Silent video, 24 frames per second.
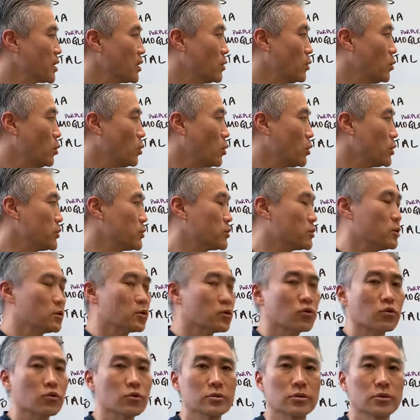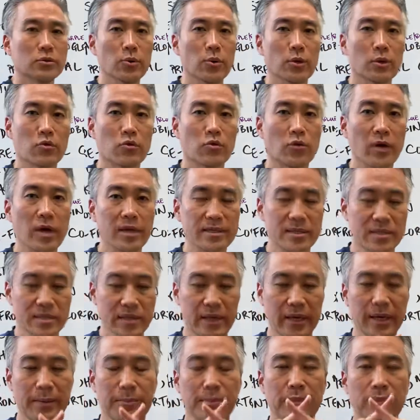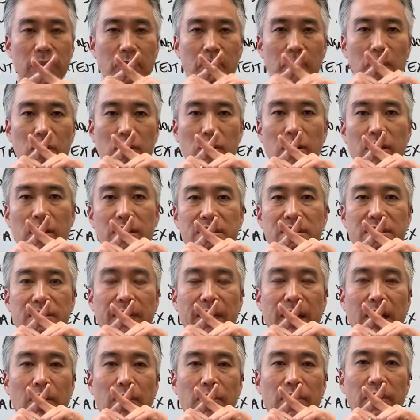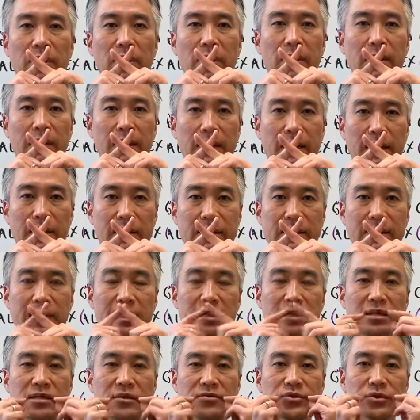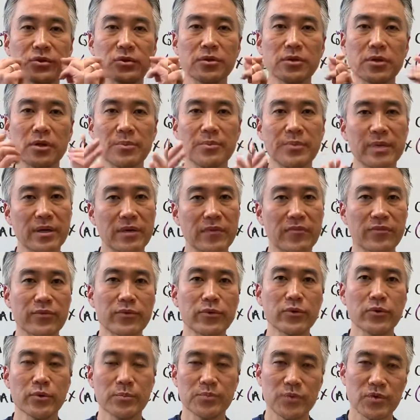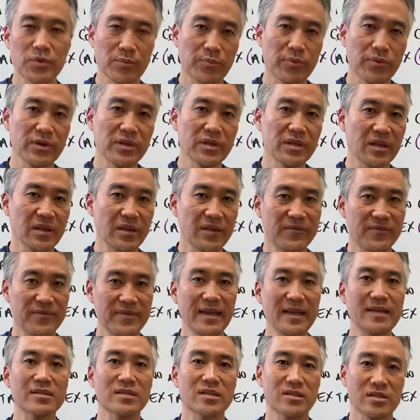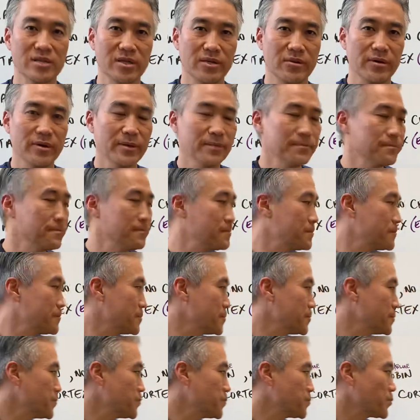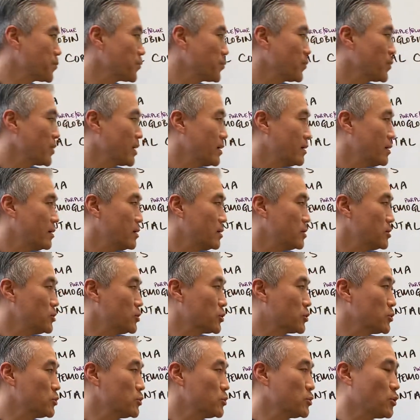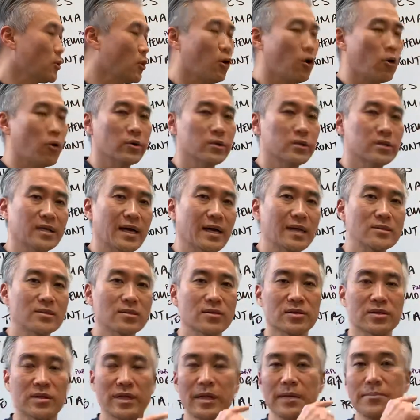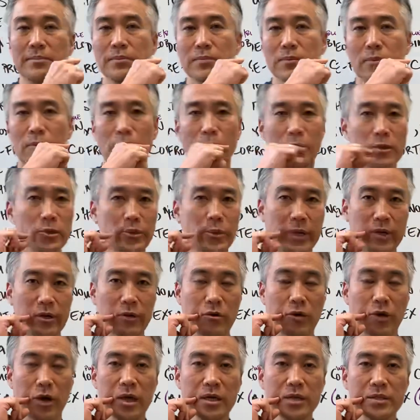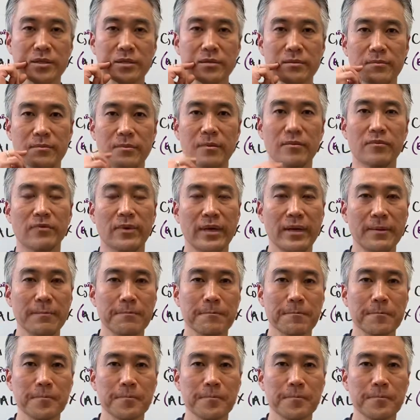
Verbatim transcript: or you can do a cross tape across the mouth. And again, it gives you a little bit of room to breathe if necessary. You can do the horizontal tape all the way across, right?